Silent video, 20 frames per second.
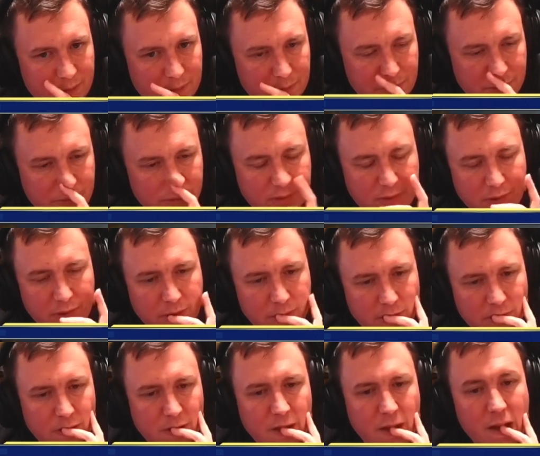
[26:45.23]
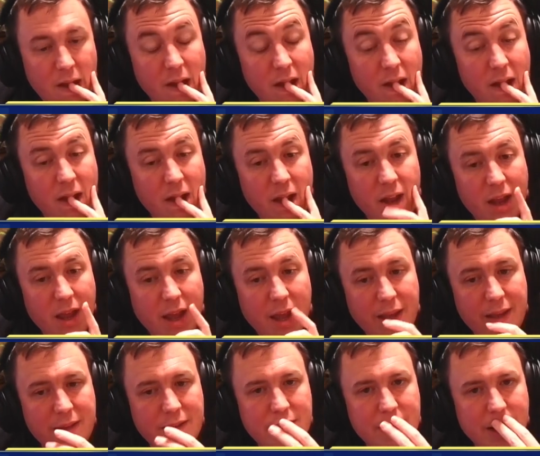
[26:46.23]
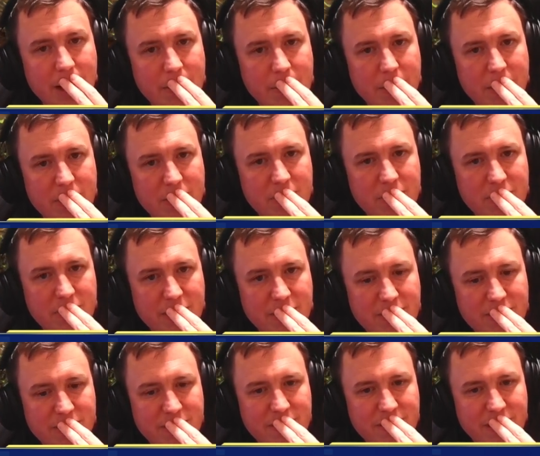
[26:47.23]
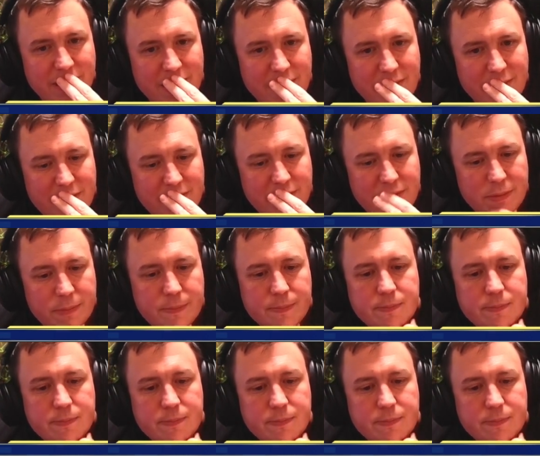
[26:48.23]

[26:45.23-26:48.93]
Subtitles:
We've got 8 damage as it stands.